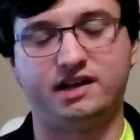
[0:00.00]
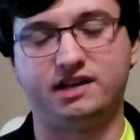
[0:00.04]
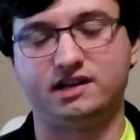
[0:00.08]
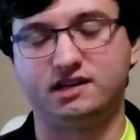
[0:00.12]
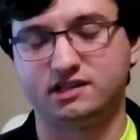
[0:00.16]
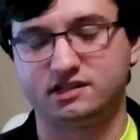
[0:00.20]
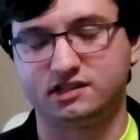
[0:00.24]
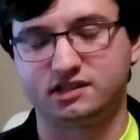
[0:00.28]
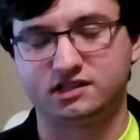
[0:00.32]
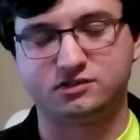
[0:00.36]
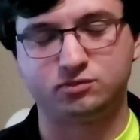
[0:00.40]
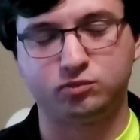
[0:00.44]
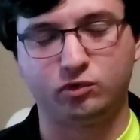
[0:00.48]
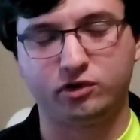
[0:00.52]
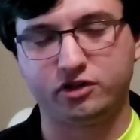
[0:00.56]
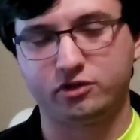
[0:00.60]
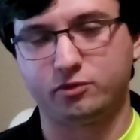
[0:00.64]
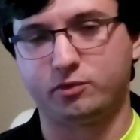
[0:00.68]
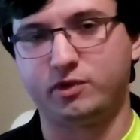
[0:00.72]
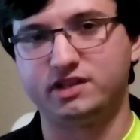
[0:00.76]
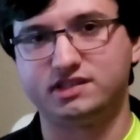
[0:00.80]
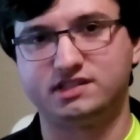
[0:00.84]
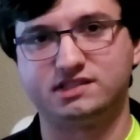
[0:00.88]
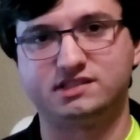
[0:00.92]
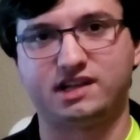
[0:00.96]
And it's one of the
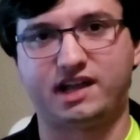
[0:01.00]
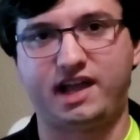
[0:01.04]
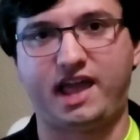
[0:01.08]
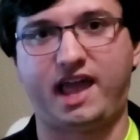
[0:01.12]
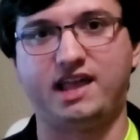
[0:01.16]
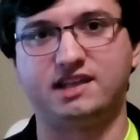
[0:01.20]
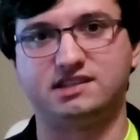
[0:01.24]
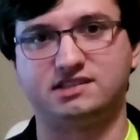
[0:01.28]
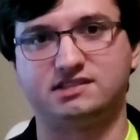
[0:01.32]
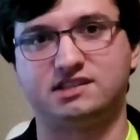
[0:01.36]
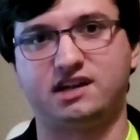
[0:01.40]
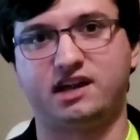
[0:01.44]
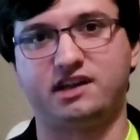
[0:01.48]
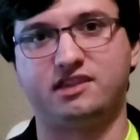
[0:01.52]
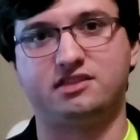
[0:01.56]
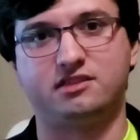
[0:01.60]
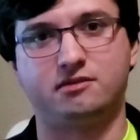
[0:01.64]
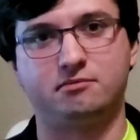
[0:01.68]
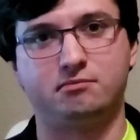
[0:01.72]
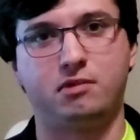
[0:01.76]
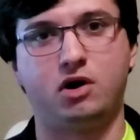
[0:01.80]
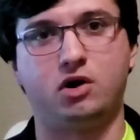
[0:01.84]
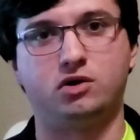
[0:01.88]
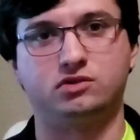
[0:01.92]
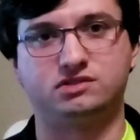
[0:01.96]
reasons I hate Scythe the
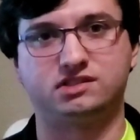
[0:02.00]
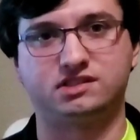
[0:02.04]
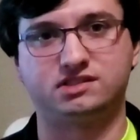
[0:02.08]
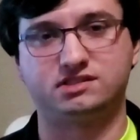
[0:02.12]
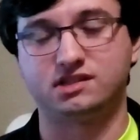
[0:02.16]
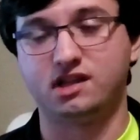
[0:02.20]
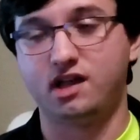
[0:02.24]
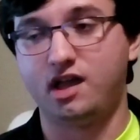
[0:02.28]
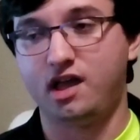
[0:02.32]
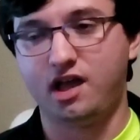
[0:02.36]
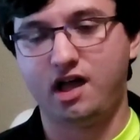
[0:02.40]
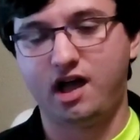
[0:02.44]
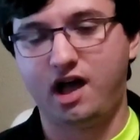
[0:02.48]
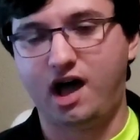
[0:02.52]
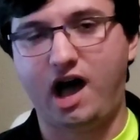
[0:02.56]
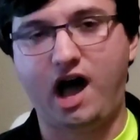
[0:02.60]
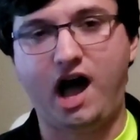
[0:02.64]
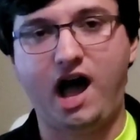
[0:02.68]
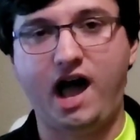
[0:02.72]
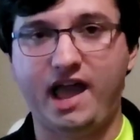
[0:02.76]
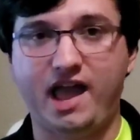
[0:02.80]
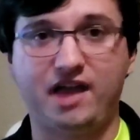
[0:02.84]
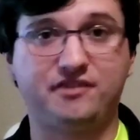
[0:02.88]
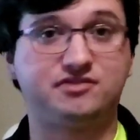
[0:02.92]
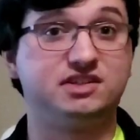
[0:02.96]
most, is
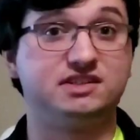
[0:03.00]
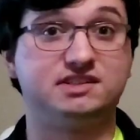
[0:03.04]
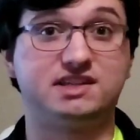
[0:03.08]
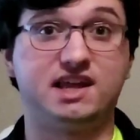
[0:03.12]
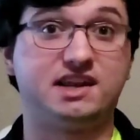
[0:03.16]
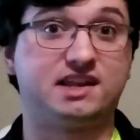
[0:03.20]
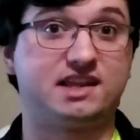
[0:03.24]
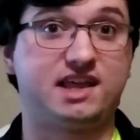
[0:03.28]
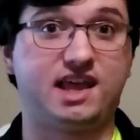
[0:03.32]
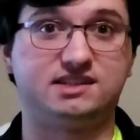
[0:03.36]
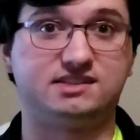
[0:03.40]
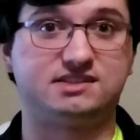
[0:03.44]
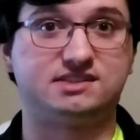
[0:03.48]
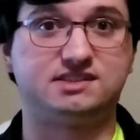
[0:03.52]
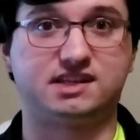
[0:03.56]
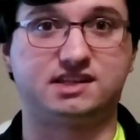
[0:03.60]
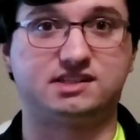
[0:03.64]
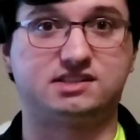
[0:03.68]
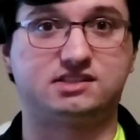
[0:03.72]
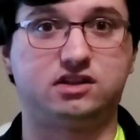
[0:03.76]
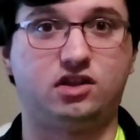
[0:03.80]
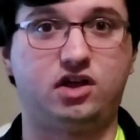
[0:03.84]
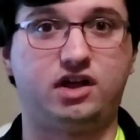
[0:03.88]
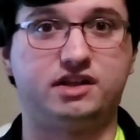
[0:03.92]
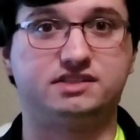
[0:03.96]
I have to dedicate
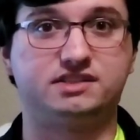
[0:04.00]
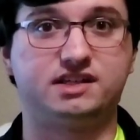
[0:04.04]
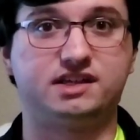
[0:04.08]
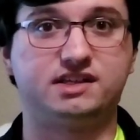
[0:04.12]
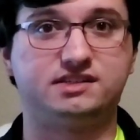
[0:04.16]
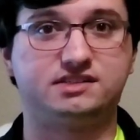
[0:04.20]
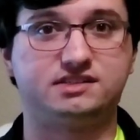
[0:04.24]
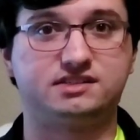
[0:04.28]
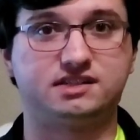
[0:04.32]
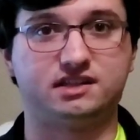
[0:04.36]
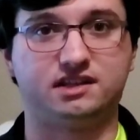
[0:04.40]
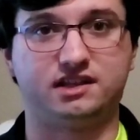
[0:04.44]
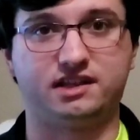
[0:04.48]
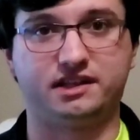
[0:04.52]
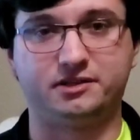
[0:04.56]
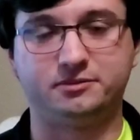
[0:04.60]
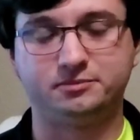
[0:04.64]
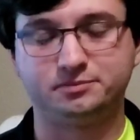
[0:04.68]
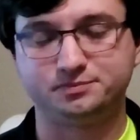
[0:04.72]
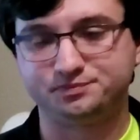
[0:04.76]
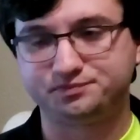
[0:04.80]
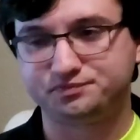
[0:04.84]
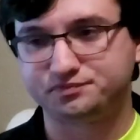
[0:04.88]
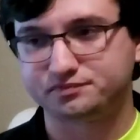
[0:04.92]
6 slots instantly.